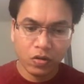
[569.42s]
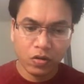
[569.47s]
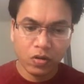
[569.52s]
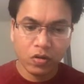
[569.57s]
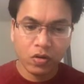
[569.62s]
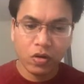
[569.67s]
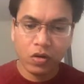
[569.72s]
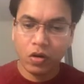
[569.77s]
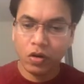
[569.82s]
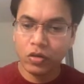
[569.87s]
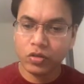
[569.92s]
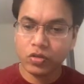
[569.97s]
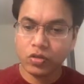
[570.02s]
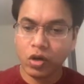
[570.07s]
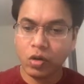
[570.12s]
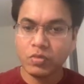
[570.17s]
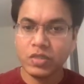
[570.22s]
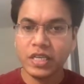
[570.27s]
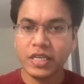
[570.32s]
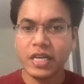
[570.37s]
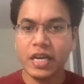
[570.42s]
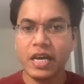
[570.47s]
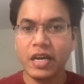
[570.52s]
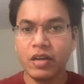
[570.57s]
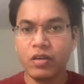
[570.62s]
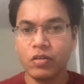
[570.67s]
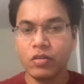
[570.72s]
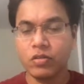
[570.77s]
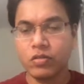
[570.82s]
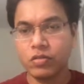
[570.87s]
also, object array
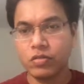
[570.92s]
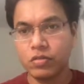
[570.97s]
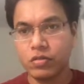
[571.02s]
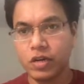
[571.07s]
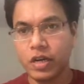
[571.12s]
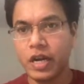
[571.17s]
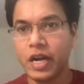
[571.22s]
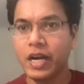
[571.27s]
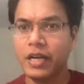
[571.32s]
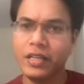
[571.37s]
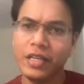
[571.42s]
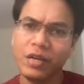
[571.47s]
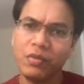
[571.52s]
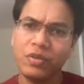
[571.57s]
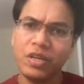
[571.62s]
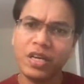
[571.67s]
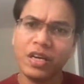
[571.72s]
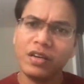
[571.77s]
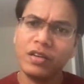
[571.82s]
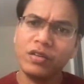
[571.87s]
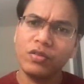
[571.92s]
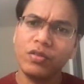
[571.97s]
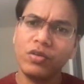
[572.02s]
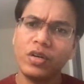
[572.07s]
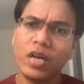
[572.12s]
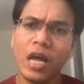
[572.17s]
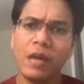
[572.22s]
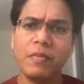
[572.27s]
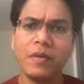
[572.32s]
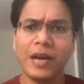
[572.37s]
also. Okay, and then we can, you know,
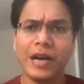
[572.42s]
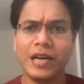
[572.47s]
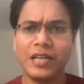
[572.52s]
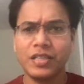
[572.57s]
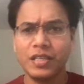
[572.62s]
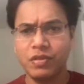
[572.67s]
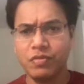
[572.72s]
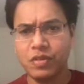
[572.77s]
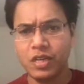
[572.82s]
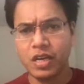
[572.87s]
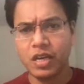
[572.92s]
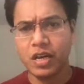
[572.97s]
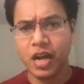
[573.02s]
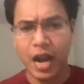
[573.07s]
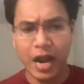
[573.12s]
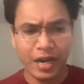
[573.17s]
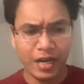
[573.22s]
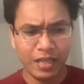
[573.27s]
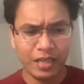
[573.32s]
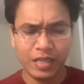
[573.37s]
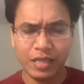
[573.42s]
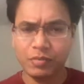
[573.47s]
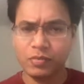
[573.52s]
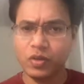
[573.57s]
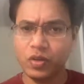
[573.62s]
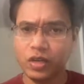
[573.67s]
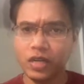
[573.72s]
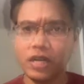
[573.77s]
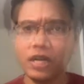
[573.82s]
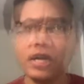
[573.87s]
typecast and we can handle them.
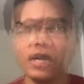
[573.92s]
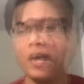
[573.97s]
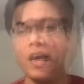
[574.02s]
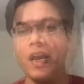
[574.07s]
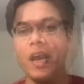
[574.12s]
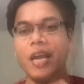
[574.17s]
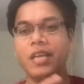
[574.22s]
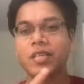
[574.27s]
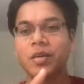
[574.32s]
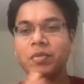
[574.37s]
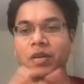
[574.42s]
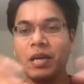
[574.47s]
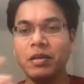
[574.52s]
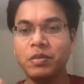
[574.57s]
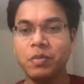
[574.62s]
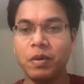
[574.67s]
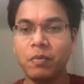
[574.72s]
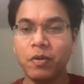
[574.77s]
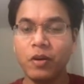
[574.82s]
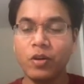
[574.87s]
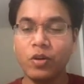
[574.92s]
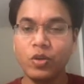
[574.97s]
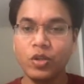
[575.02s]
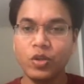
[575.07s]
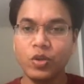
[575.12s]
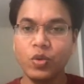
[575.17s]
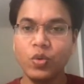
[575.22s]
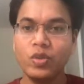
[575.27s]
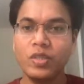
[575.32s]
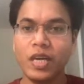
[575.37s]
Okay, I sometimes prefer to
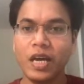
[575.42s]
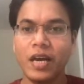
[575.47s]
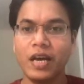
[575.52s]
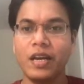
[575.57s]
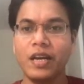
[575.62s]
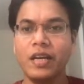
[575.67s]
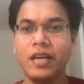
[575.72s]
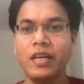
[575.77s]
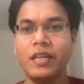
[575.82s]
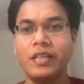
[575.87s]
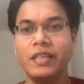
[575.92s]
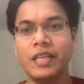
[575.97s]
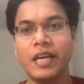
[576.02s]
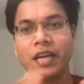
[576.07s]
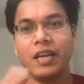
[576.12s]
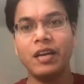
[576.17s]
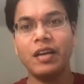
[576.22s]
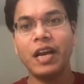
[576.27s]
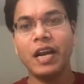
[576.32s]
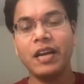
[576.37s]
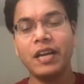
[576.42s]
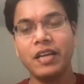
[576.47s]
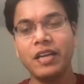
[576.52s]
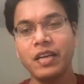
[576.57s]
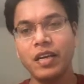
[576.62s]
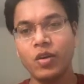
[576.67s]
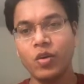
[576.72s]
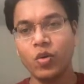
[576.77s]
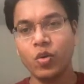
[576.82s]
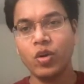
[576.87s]
use array than writing
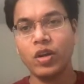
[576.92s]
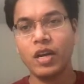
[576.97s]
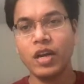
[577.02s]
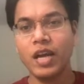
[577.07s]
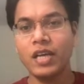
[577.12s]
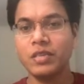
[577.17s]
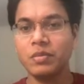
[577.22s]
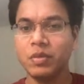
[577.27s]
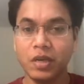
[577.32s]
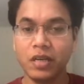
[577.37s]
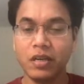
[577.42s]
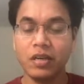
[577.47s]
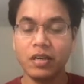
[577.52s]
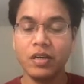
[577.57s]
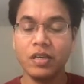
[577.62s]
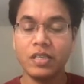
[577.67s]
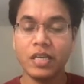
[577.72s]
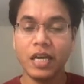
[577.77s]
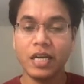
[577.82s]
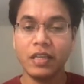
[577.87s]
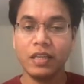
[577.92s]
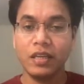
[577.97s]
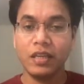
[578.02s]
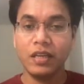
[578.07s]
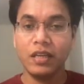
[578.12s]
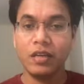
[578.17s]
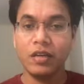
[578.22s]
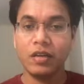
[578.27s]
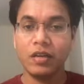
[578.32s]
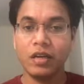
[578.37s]
a node class because I
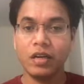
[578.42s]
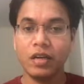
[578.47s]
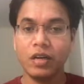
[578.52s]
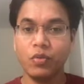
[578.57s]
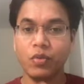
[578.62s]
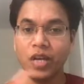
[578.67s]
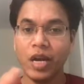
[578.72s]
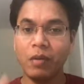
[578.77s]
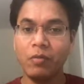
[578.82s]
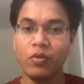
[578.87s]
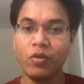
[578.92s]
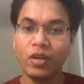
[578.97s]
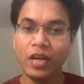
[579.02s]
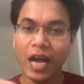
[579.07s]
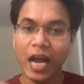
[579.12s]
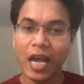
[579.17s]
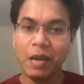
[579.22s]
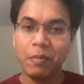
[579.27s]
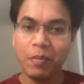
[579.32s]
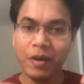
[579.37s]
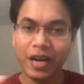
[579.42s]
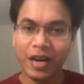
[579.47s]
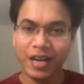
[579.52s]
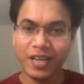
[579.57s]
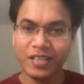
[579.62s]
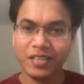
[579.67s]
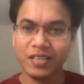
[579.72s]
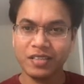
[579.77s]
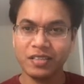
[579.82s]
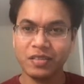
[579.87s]
think we have to type
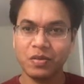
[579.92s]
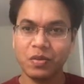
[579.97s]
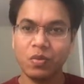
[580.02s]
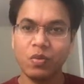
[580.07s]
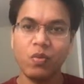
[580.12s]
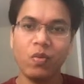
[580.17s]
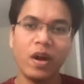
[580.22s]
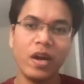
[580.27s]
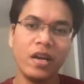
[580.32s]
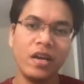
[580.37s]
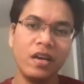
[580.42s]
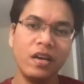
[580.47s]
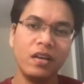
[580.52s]
less while